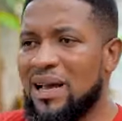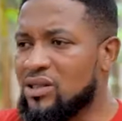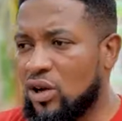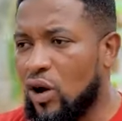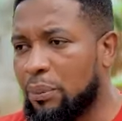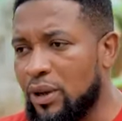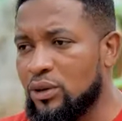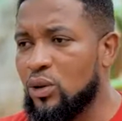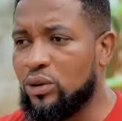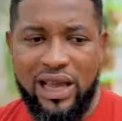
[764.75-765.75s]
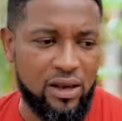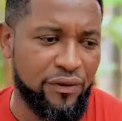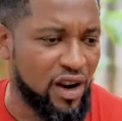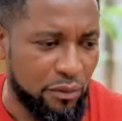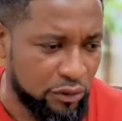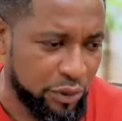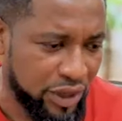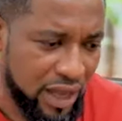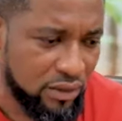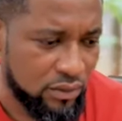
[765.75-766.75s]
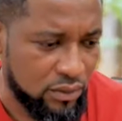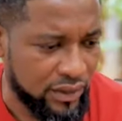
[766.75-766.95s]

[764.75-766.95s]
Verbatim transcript: Papa is not complaining, no. Yeah. Thank you very much, brother.